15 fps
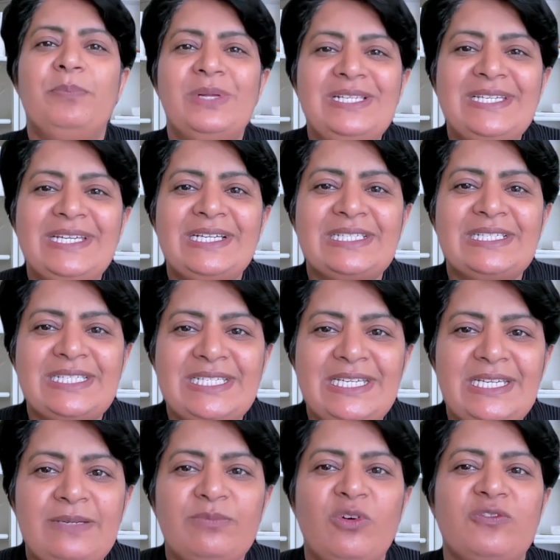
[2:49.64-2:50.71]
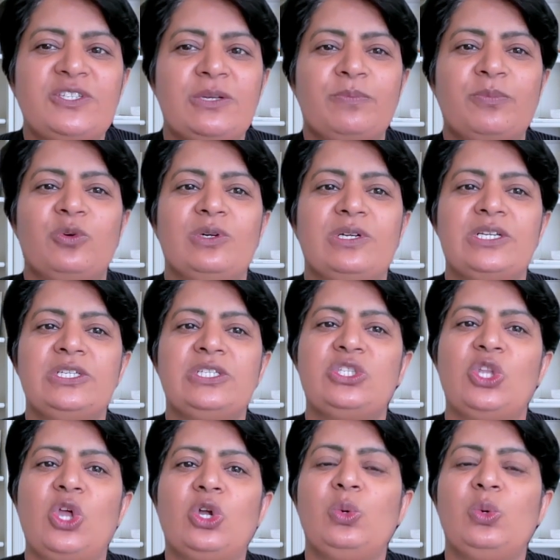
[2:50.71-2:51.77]
Building a team of supporters
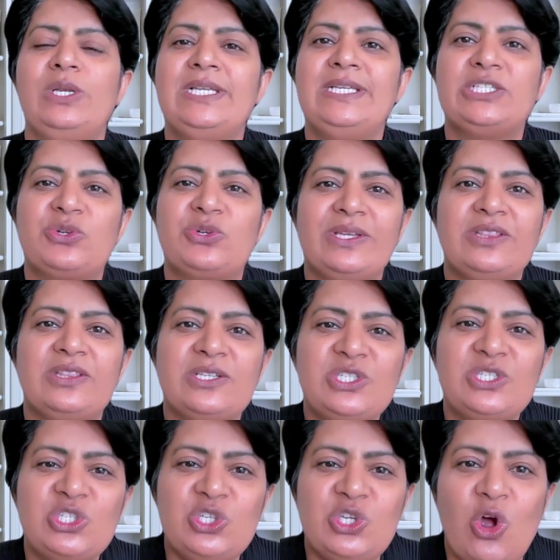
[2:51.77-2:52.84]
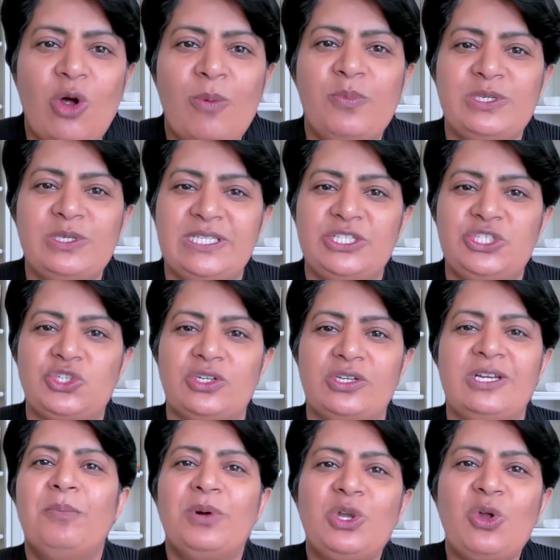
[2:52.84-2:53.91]
not only strengthens your
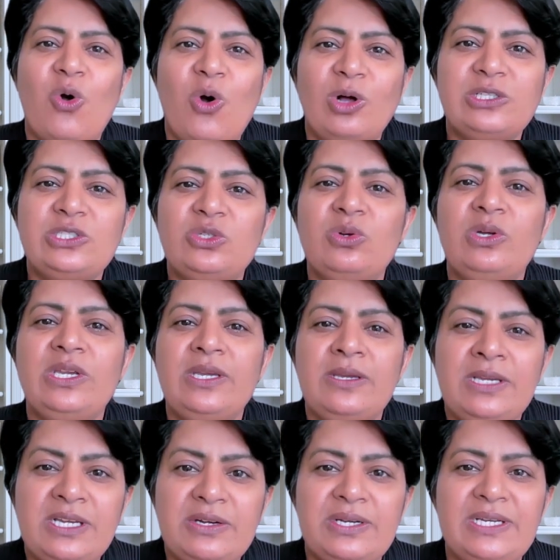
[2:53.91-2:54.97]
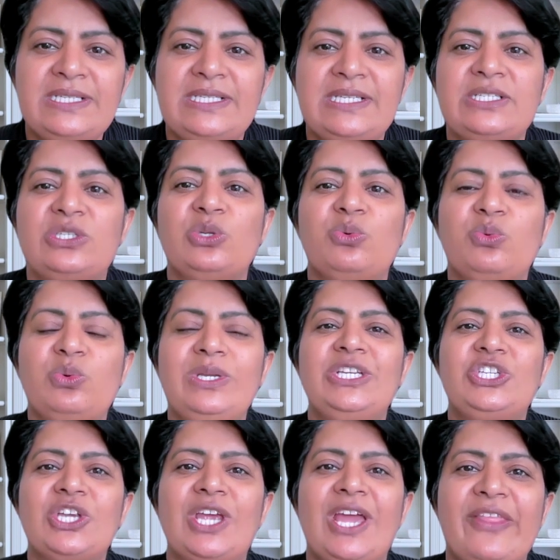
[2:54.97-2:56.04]
position, but also increases the
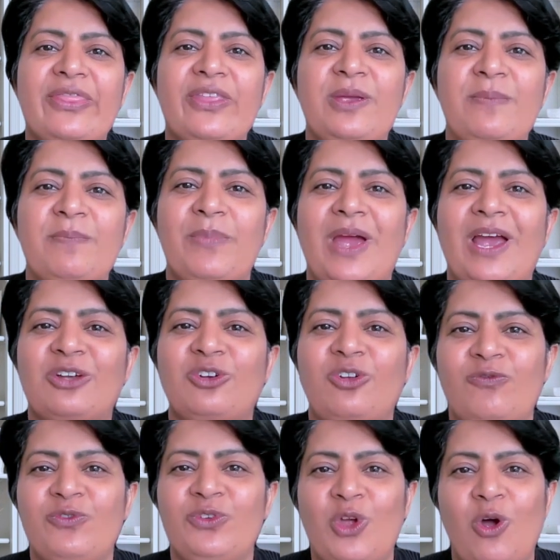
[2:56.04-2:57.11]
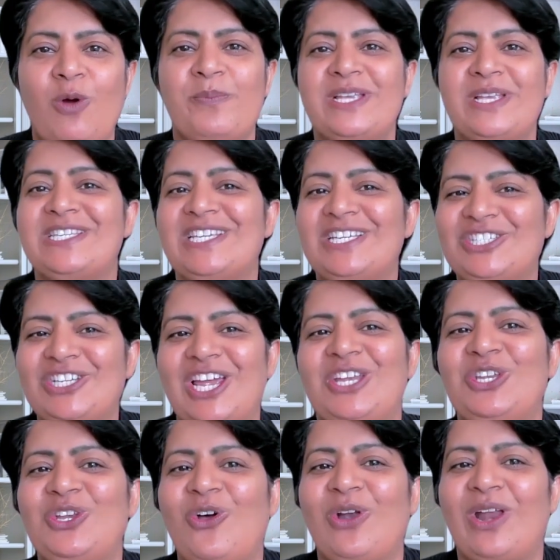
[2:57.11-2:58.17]
reach and the impact of your message
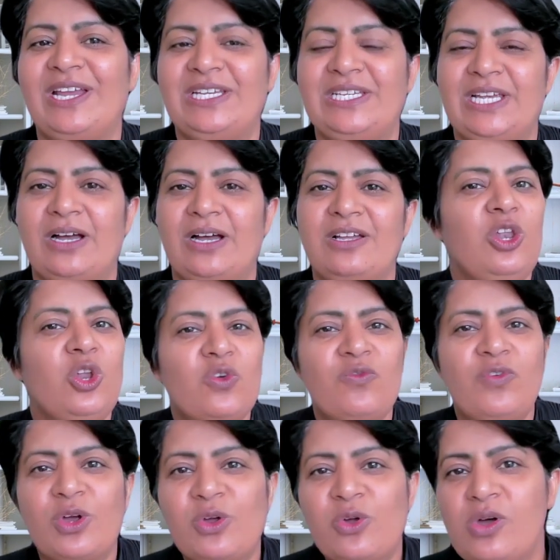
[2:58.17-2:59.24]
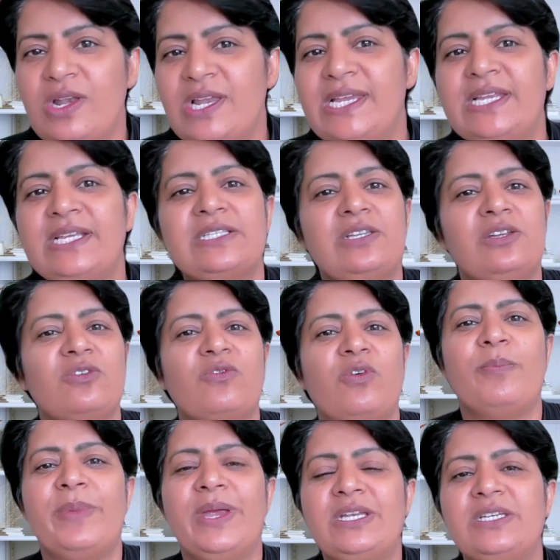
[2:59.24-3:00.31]
and your idea. Look for colleagues, look
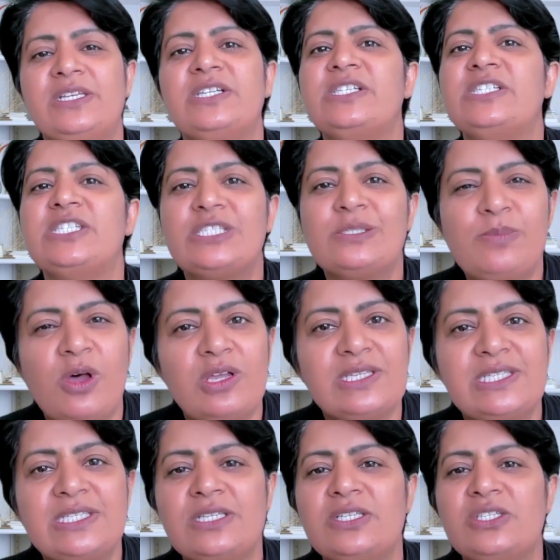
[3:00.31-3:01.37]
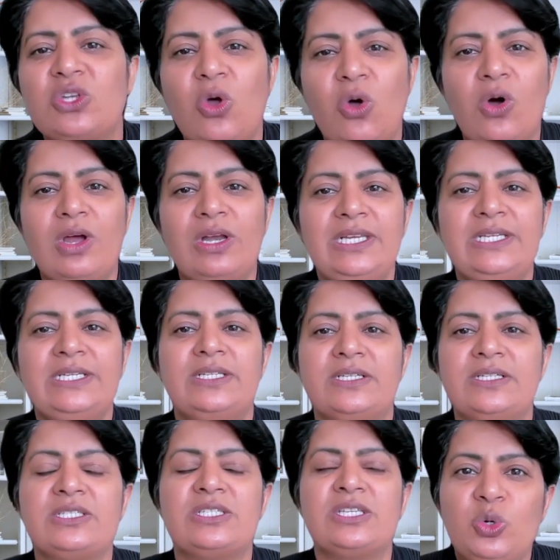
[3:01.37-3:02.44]
mentors, sponsors, or
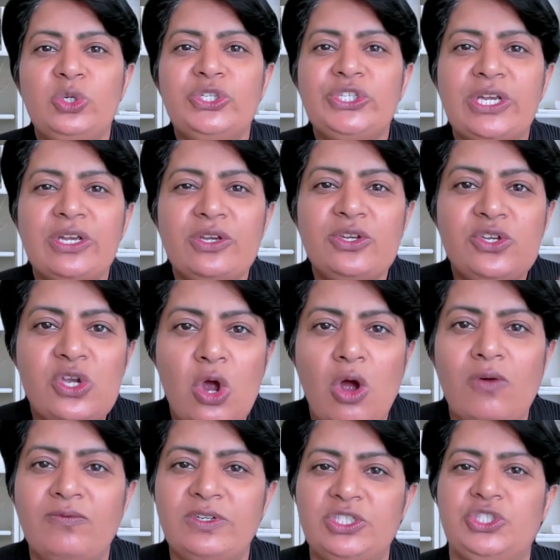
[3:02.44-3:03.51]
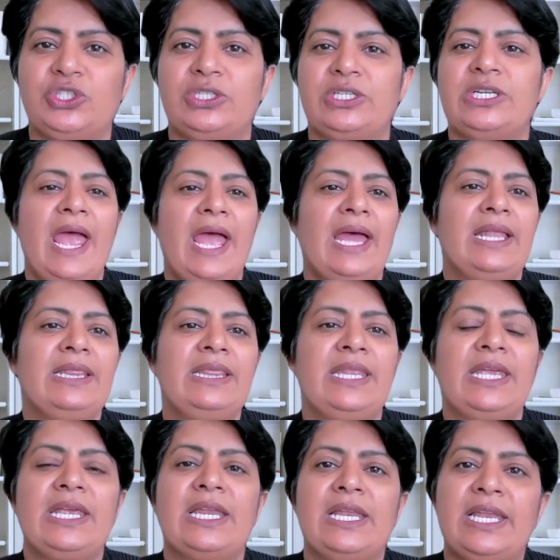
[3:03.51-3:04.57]
leaders who share your vision and
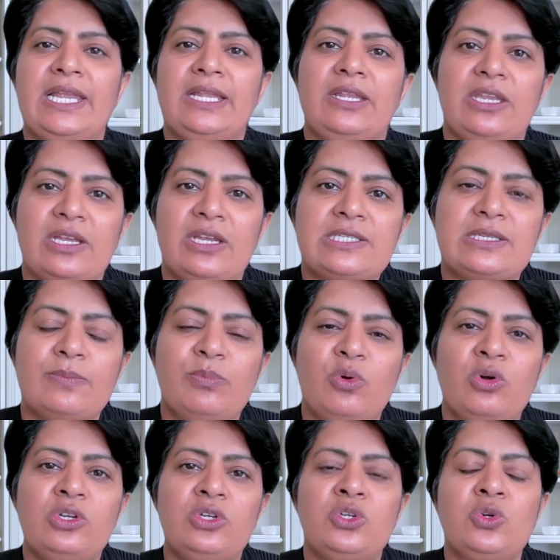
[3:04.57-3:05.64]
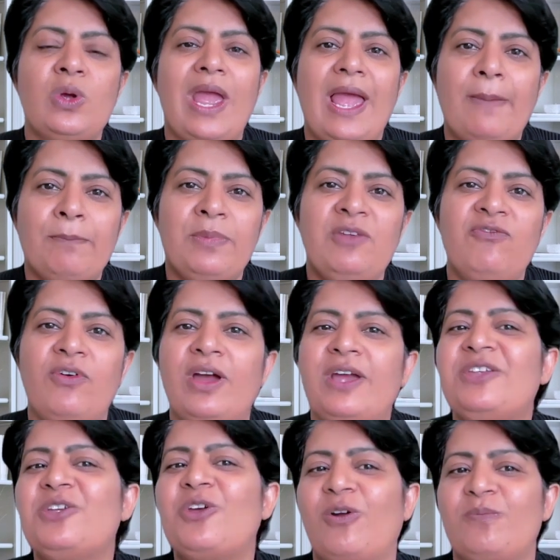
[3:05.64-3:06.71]
they can lend their support to amplify
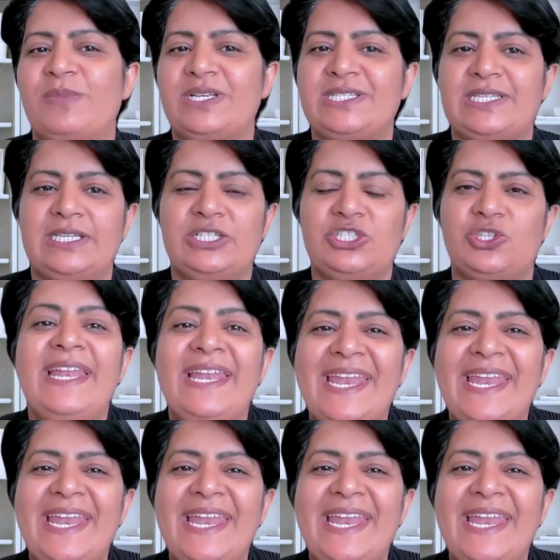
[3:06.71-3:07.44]
your message.